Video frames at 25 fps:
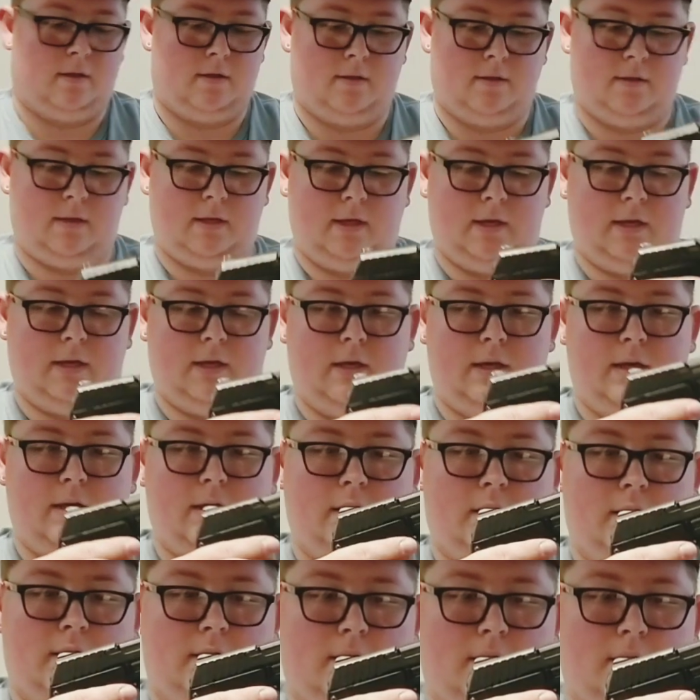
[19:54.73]

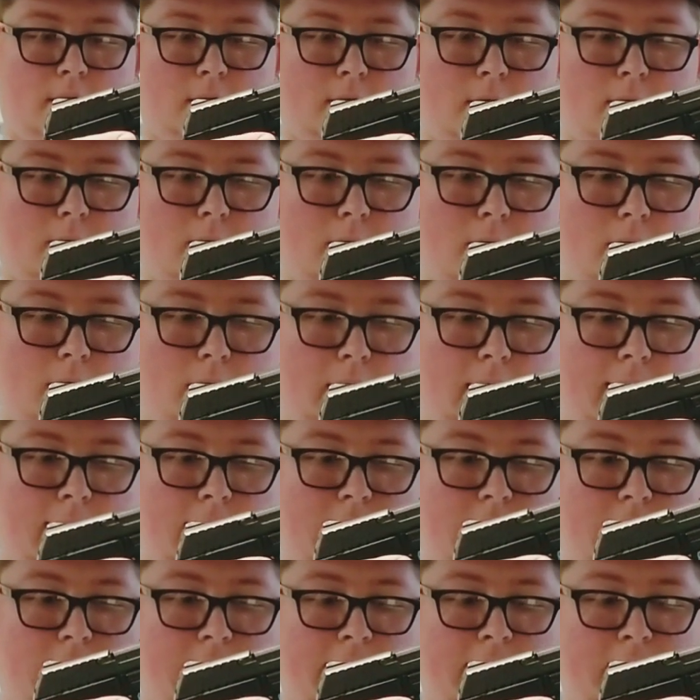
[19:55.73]
the
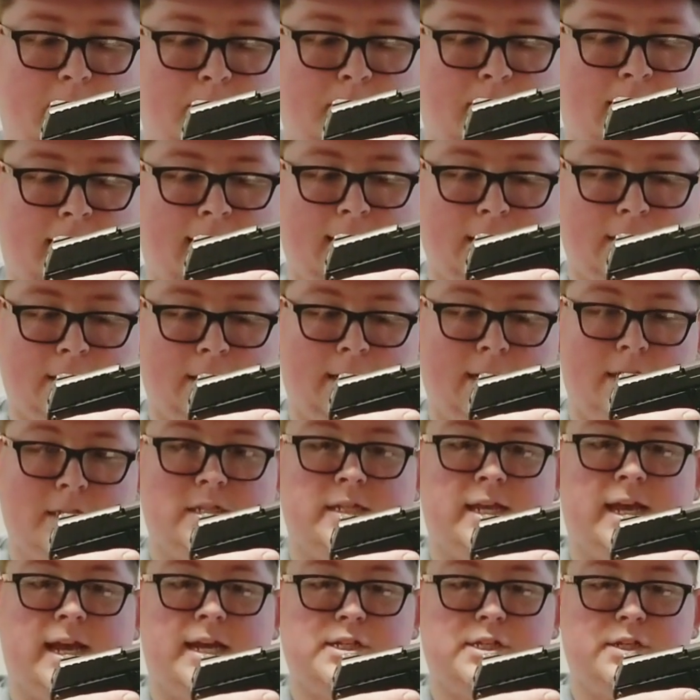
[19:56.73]
extended magazine. This
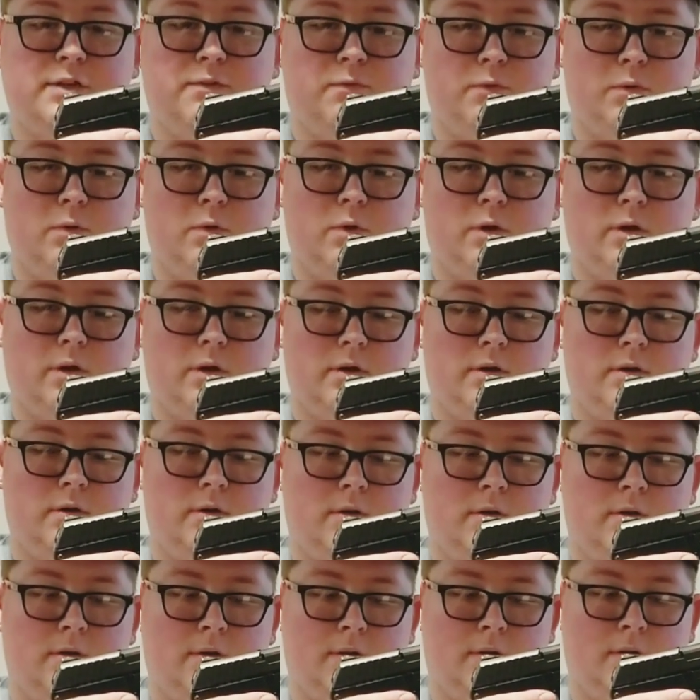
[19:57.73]
is actually Ruger.
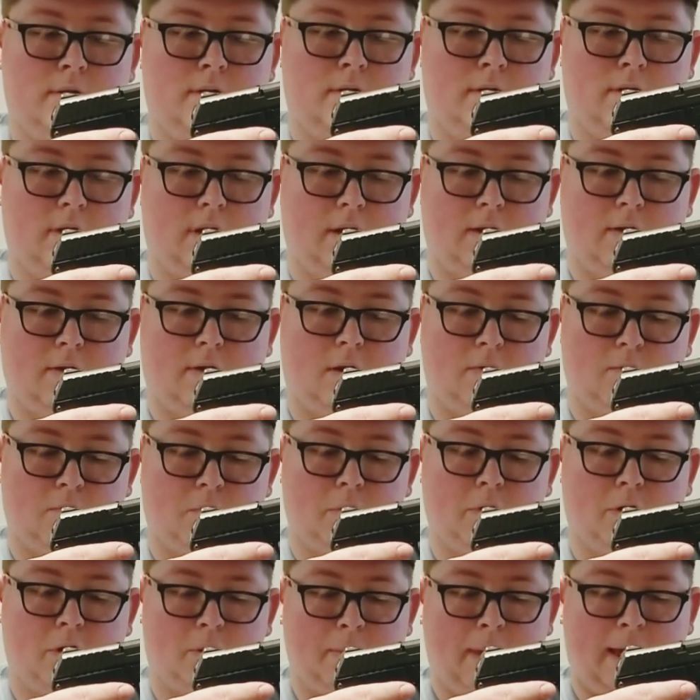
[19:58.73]

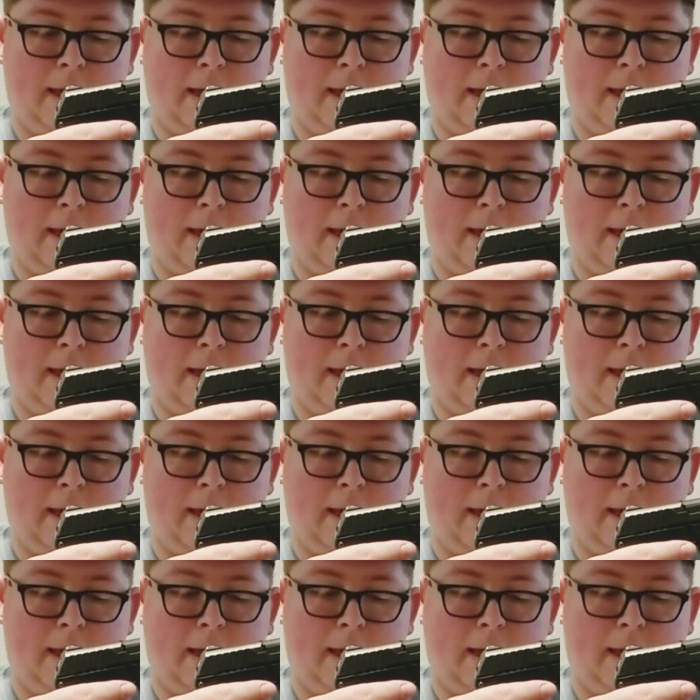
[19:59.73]
Ruger